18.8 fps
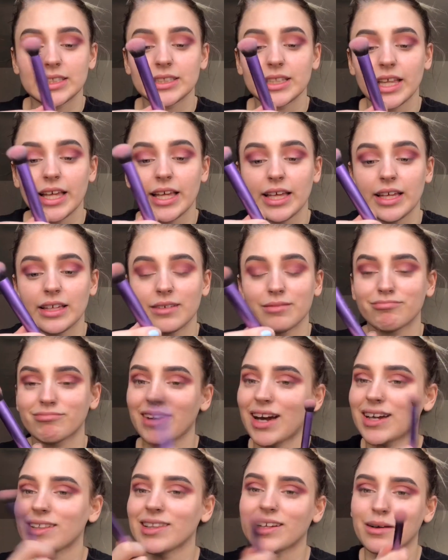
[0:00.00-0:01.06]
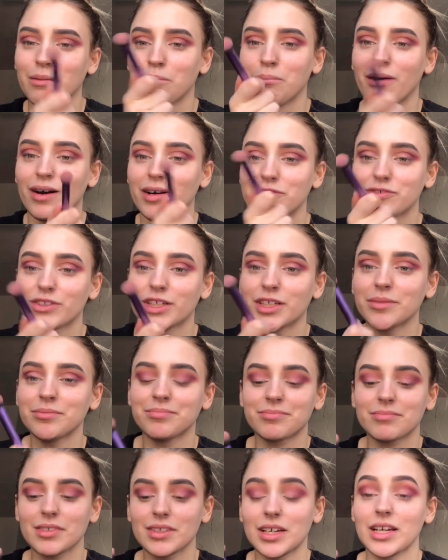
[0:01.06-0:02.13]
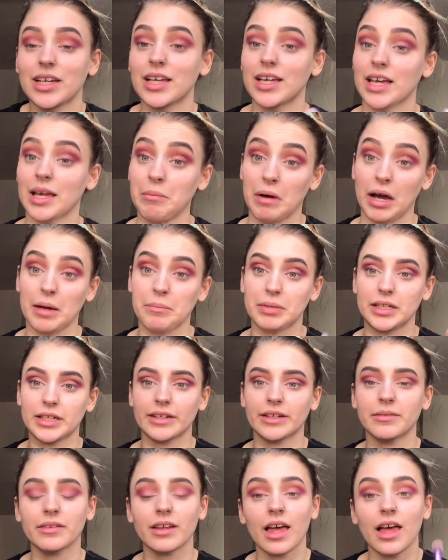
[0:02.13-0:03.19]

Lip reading: like kind of like a buffer in my opinion,